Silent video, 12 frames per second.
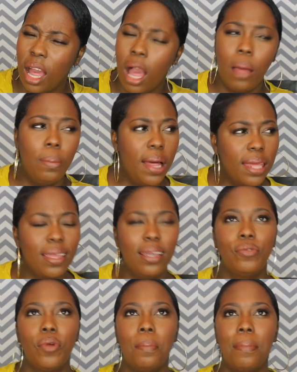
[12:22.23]
Her
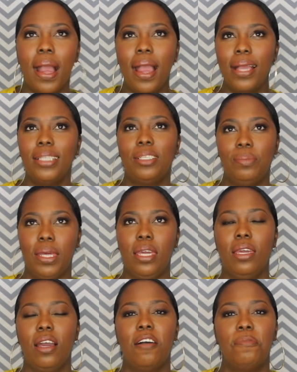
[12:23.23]
mother reminds
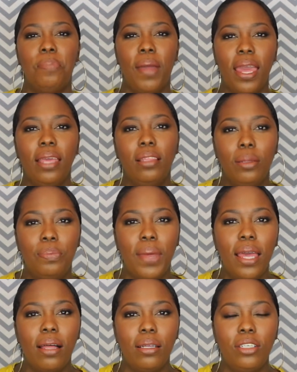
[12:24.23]
me of Patti
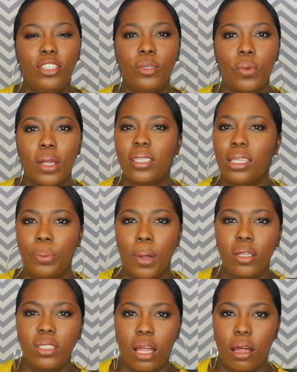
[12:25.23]
LaBelle if she worked at the
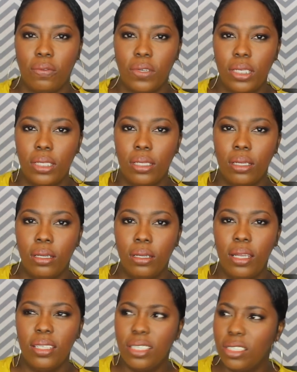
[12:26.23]
post office.
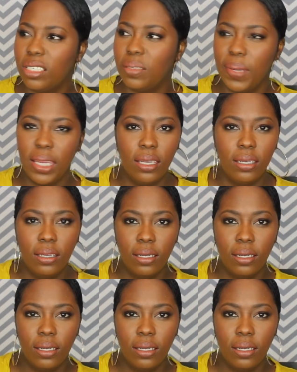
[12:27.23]
Is it just me?